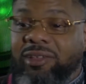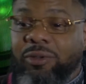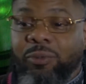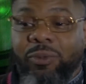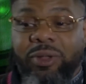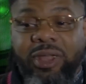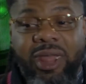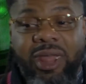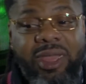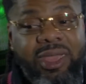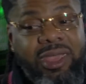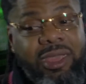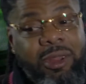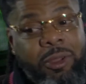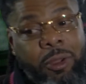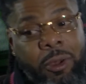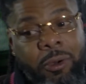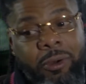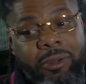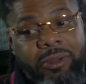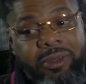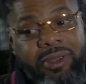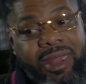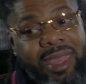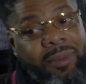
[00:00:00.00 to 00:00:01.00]
And when they get
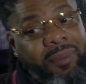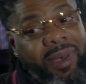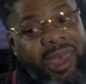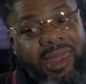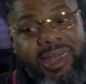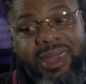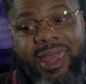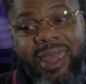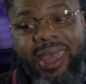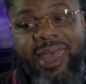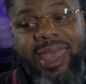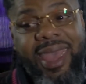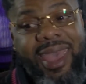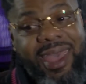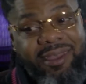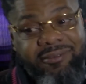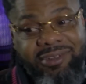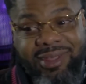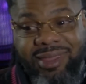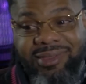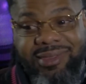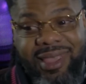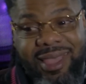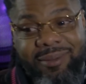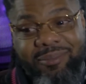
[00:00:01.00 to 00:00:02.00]
older, they might not have
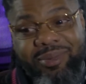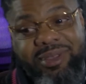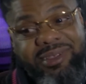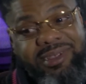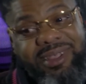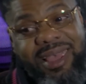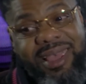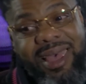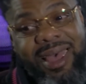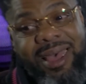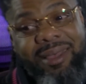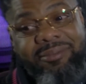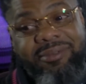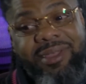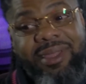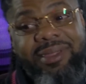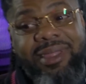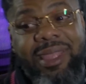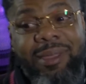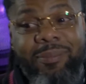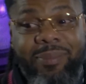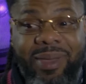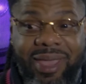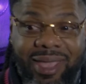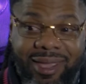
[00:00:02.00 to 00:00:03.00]
the type of jobs that
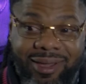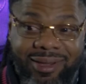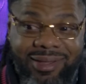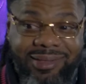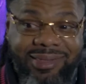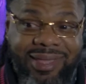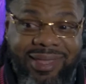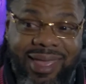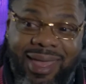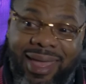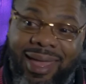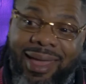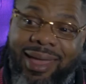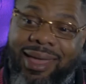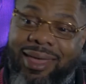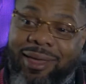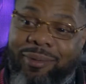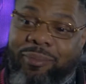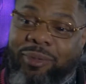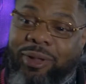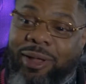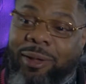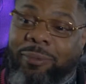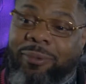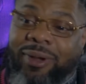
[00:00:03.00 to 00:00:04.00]
their parents had
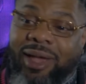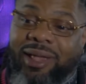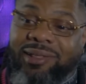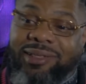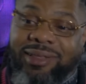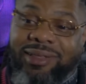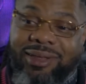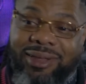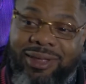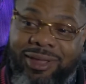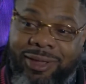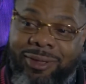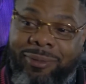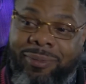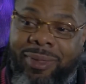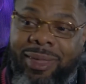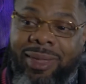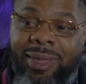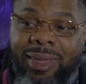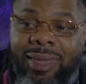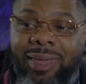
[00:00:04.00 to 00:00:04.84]
coming right. up raising them.